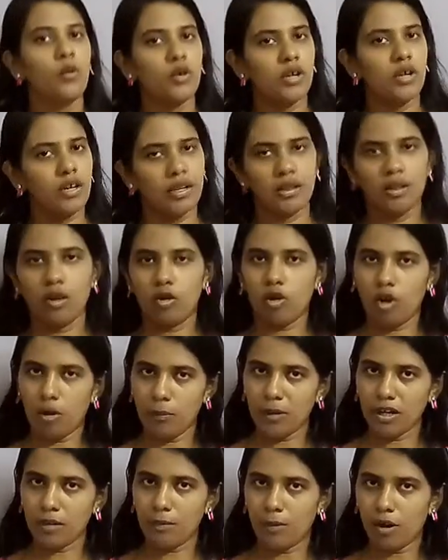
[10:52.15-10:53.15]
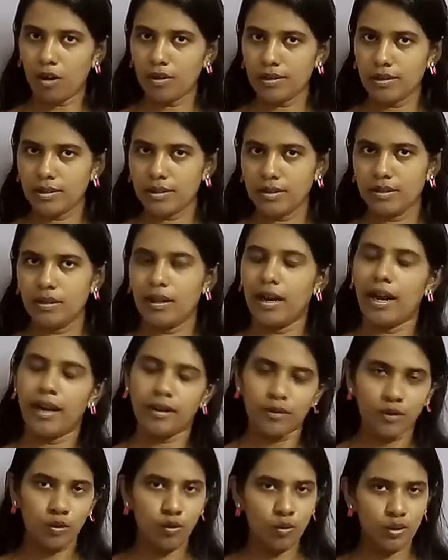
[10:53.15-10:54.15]
put it in the comment box,
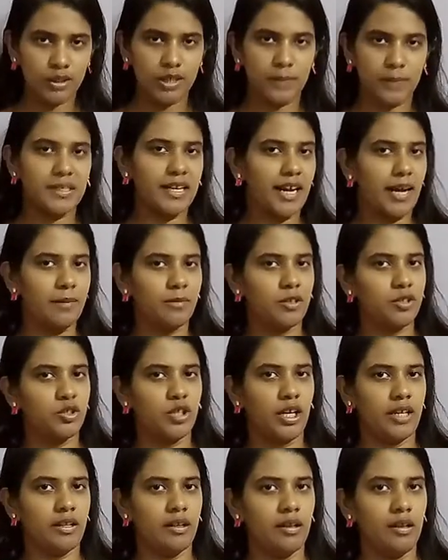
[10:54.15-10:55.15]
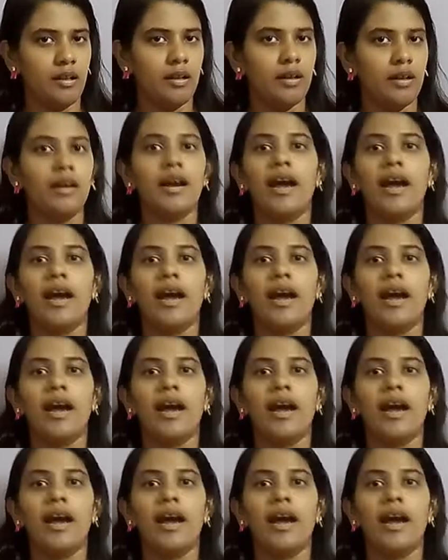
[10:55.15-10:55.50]
and do subscribe the channel